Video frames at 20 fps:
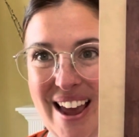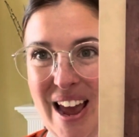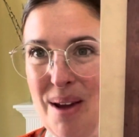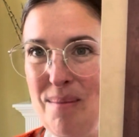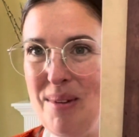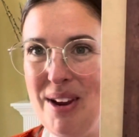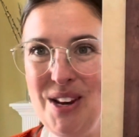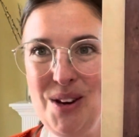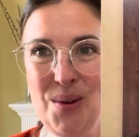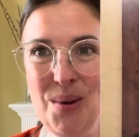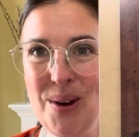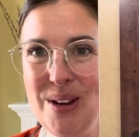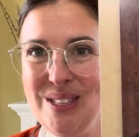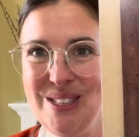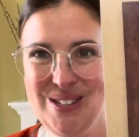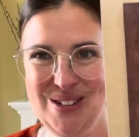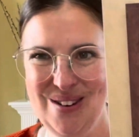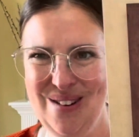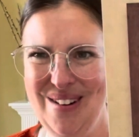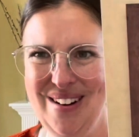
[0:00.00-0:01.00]
I mean, you can
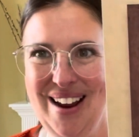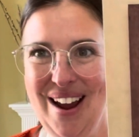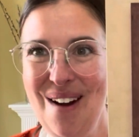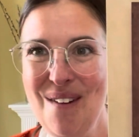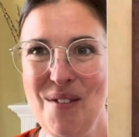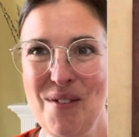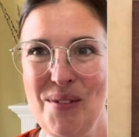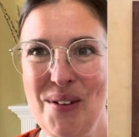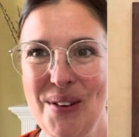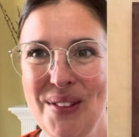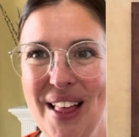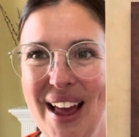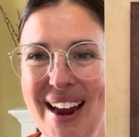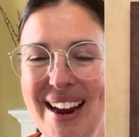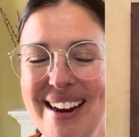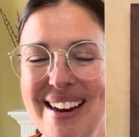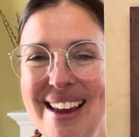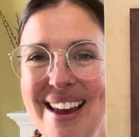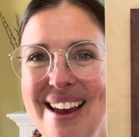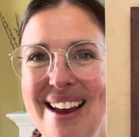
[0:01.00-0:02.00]
start now if you
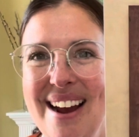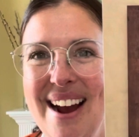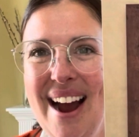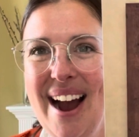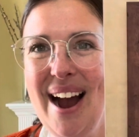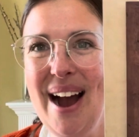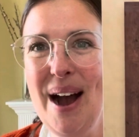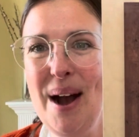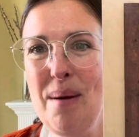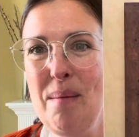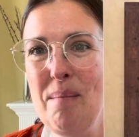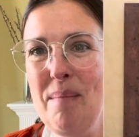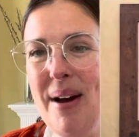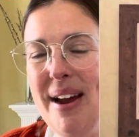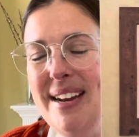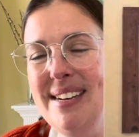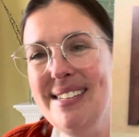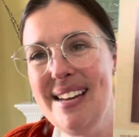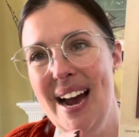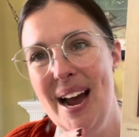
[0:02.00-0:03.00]
like,
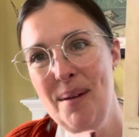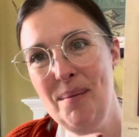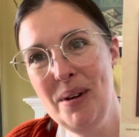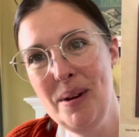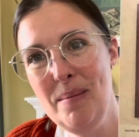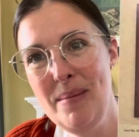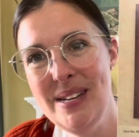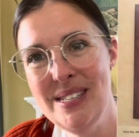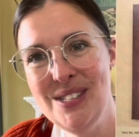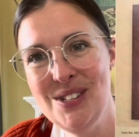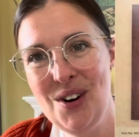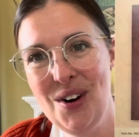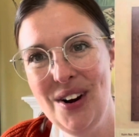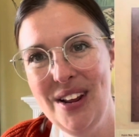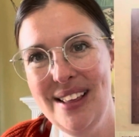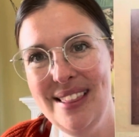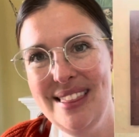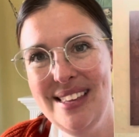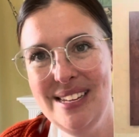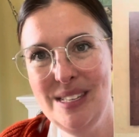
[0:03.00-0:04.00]
but I'm going to be
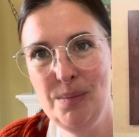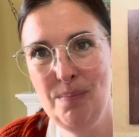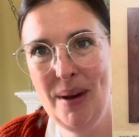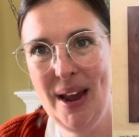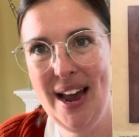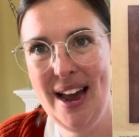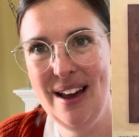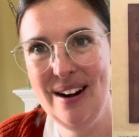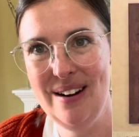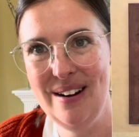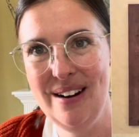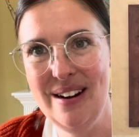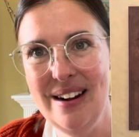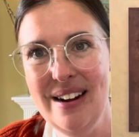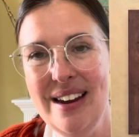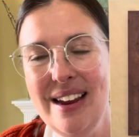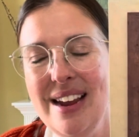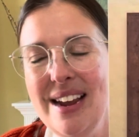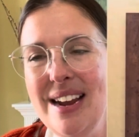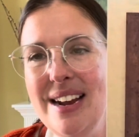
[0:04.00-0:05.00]
starting this
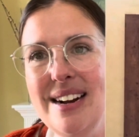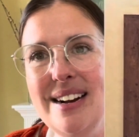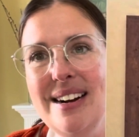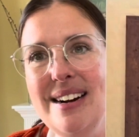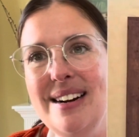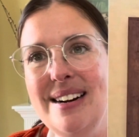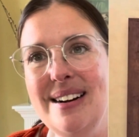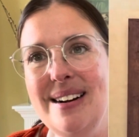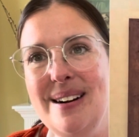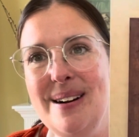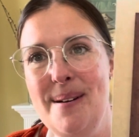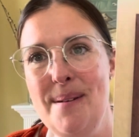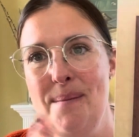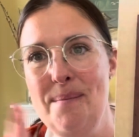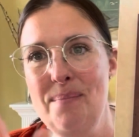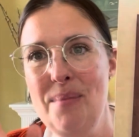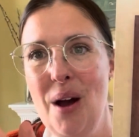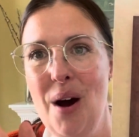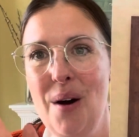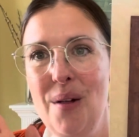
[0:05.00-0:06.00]
pattern
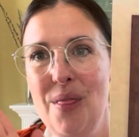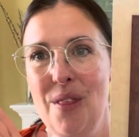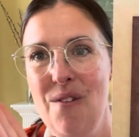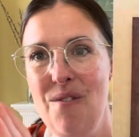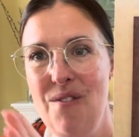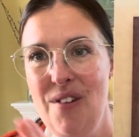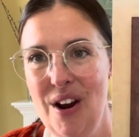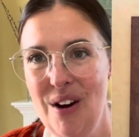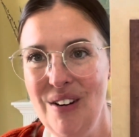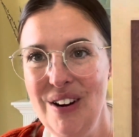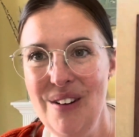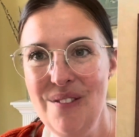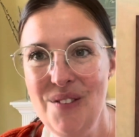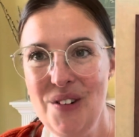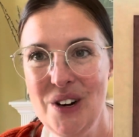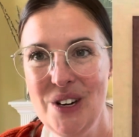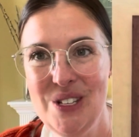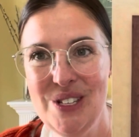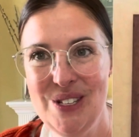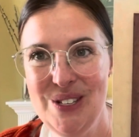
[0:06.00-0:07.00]
on the very
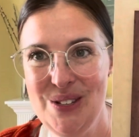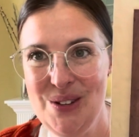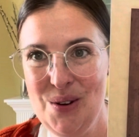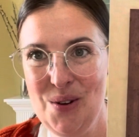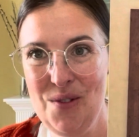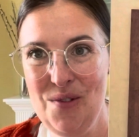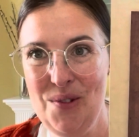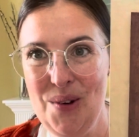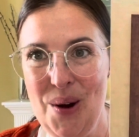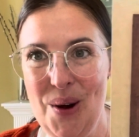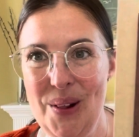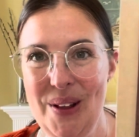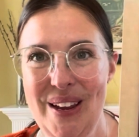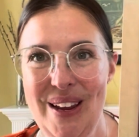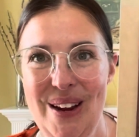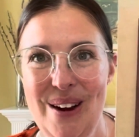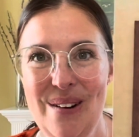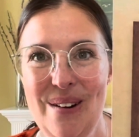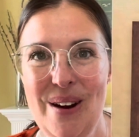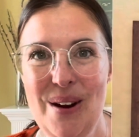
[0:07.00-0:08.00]
first snowfall
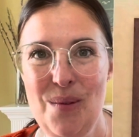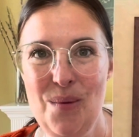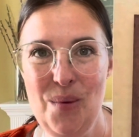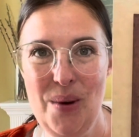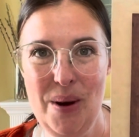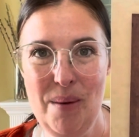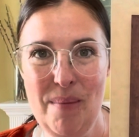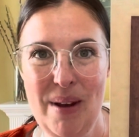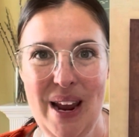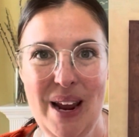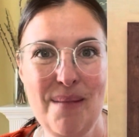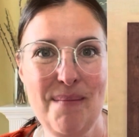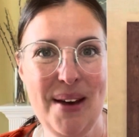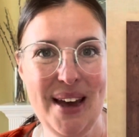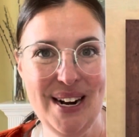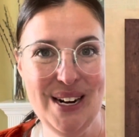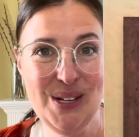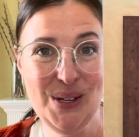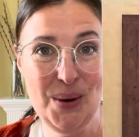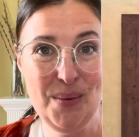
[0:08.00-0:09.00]
here in Winnipeg,
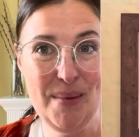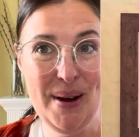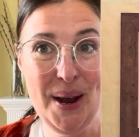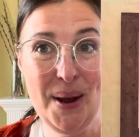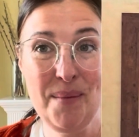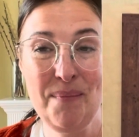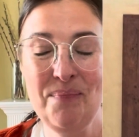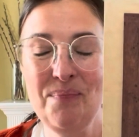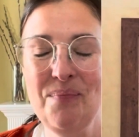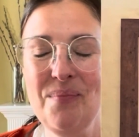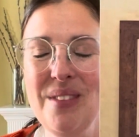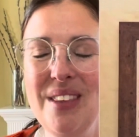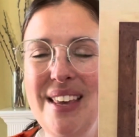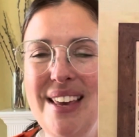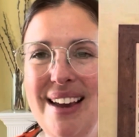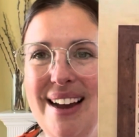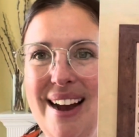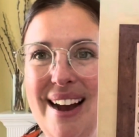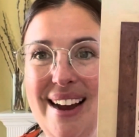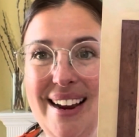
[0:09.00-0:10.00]
Manitoba.
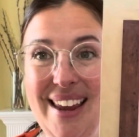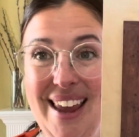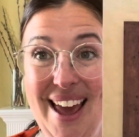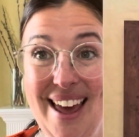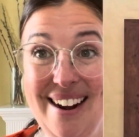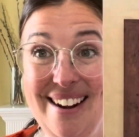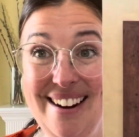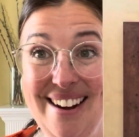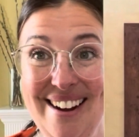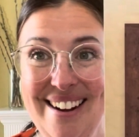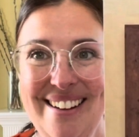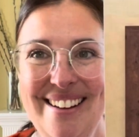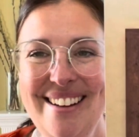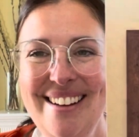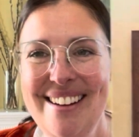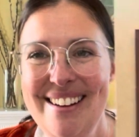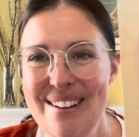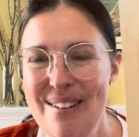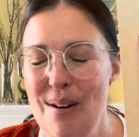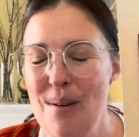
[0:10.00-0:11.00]
Canada.
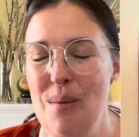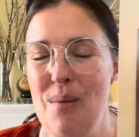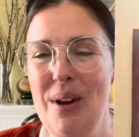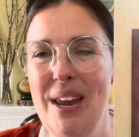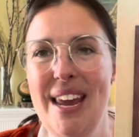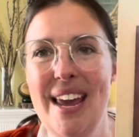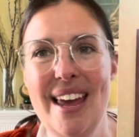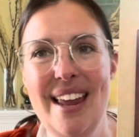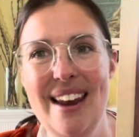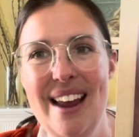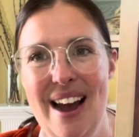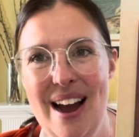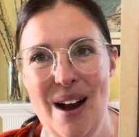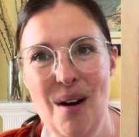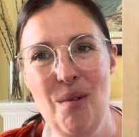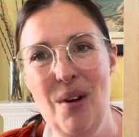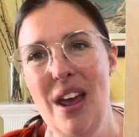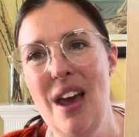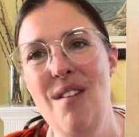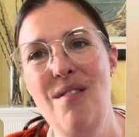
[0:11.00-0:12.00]
Well, we
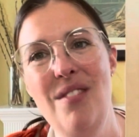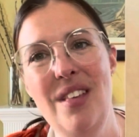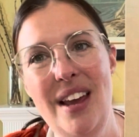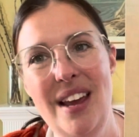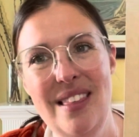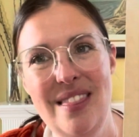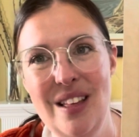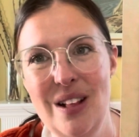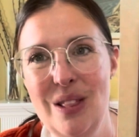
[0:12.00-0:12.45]
have like the